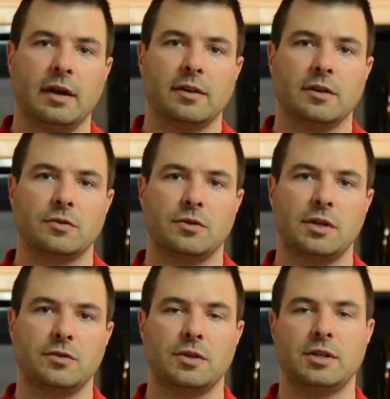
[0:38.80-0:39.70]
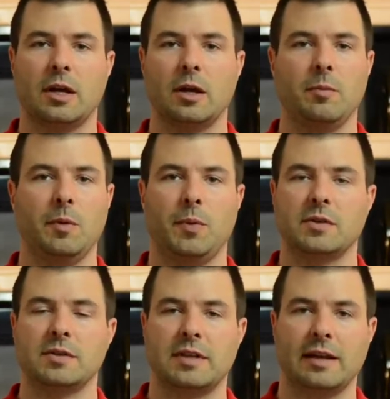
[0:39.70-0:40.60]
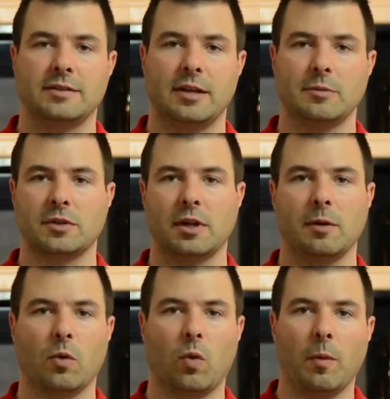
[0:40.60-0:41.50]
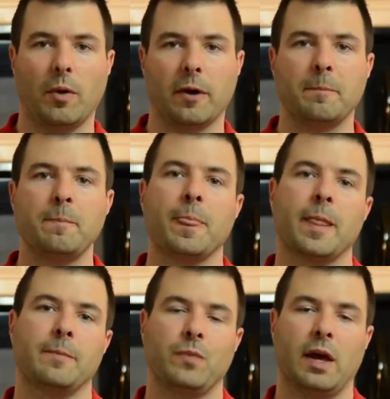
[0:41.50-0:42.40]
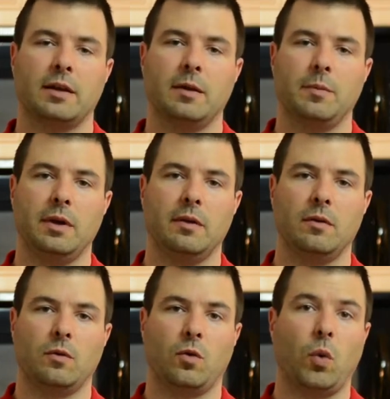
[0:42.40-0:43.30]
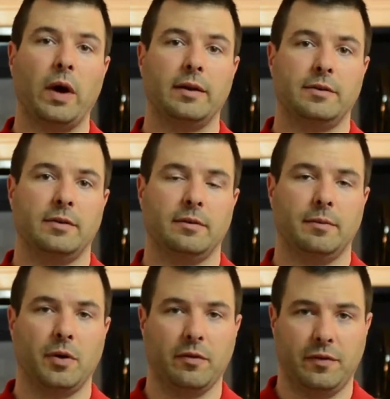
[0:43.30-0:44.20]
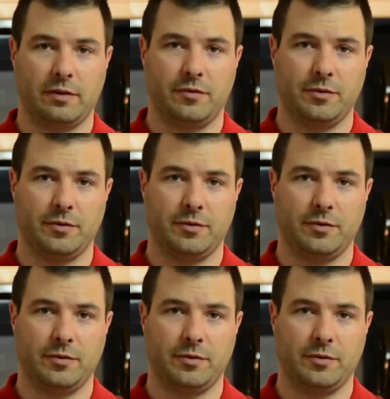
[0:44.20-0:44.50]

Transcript: This rotisserie chicken can be purchased at Sam's Club or Walmart and can be quite perfect for